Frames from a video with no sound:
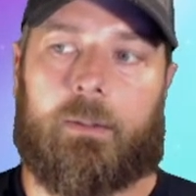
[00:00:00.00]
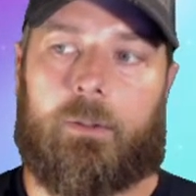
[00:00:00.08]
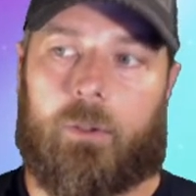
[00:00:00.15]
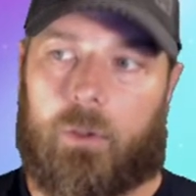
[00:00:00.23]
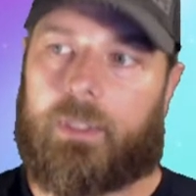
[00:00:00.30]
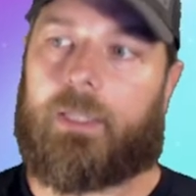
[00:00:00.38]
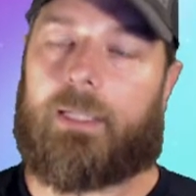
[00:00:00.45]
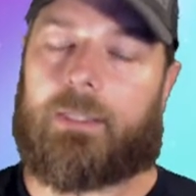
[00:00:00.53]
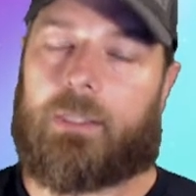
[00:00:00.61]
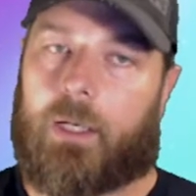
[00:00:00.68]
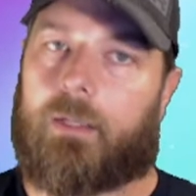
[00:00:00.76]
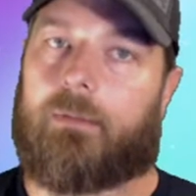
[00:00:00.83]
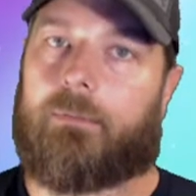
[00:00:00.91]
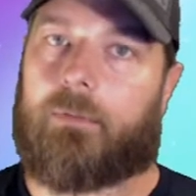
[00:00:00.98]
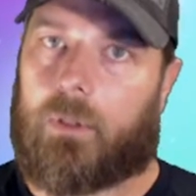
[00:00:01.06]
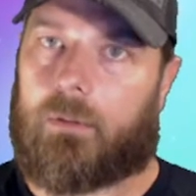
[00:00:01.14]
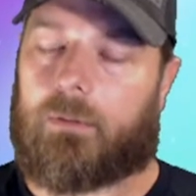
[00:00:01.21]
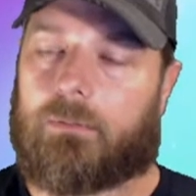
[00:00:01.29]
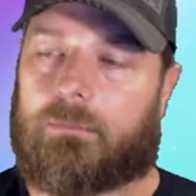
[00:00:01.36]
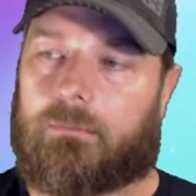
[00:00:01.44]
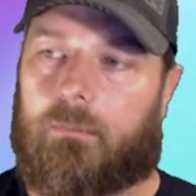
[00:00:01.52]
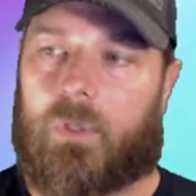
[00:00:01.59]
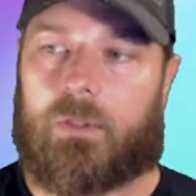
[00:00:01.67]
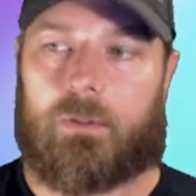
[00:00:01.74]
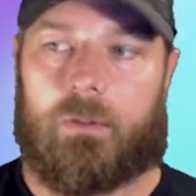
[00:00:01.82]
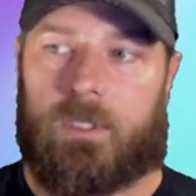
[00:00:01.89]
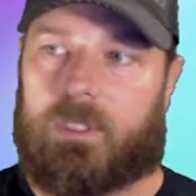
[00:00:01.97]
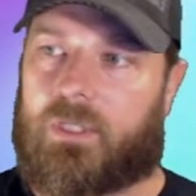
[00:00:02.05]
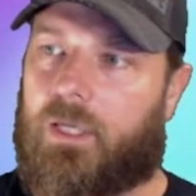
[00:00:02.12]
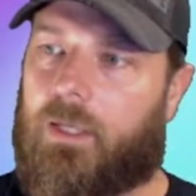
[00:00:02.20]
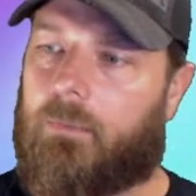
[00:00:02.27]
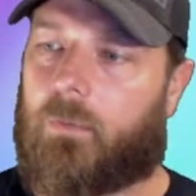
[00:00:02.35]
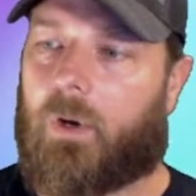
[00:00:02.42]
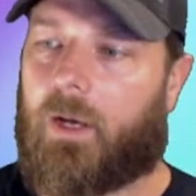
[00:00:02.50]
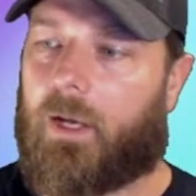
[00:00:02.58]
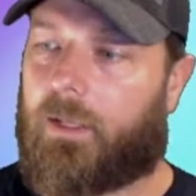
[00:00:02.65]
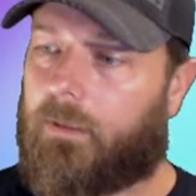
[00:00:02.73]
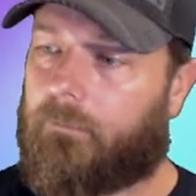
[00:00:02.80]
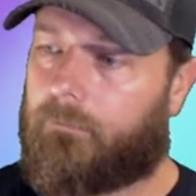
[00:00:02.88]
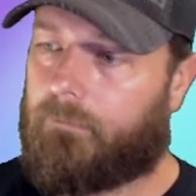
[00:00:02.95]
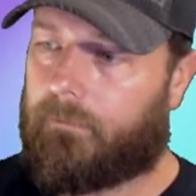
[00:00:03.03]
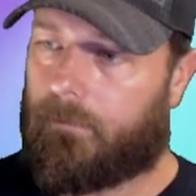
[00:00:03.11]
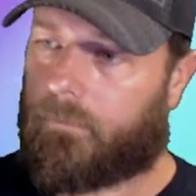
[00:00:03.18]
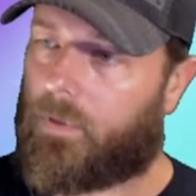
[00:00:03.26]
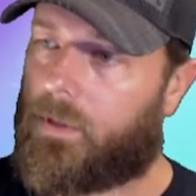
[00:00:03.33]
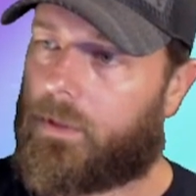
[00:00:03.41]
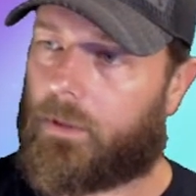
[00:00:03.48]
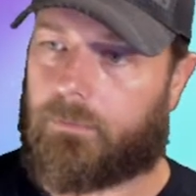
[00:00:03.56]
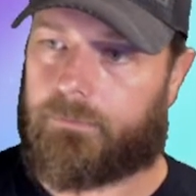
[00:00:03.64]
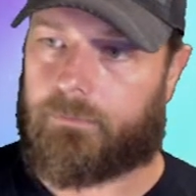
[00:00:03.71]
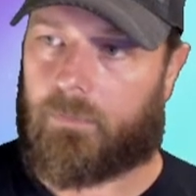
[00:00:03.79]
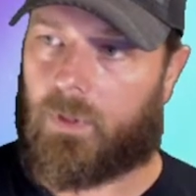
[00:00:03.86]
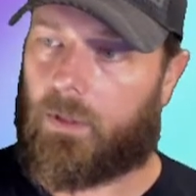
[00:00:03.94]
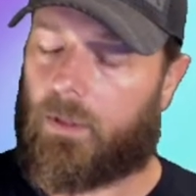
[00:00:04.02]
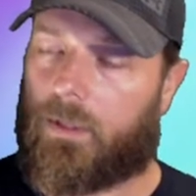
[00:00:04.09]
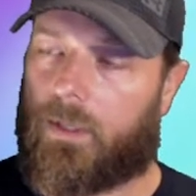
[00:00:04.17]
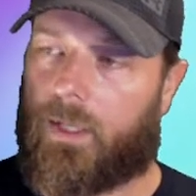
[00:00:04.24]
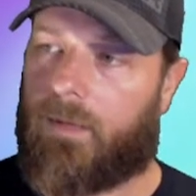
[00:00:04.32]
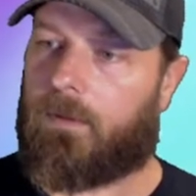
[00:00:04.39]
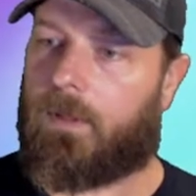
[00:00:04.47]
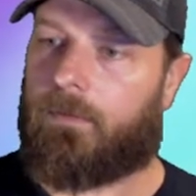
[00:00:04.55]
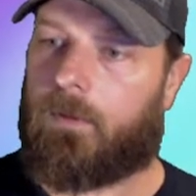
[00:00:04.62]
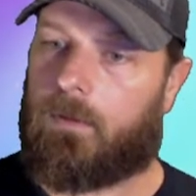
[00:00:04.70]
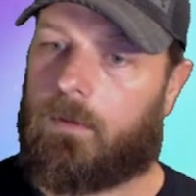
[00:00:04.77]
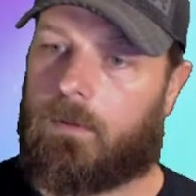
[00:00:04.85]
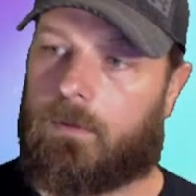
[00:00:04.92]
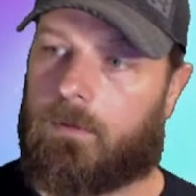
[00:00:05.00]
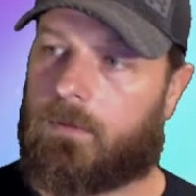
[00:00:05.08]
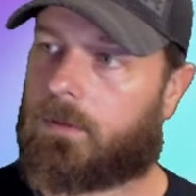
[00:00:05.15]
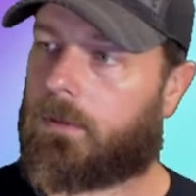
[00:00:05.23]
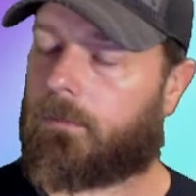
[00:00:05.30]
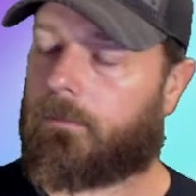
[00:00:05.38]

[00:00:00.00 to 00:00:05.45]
you'll get a ton of gold. So just keep grinding. You know, even if you used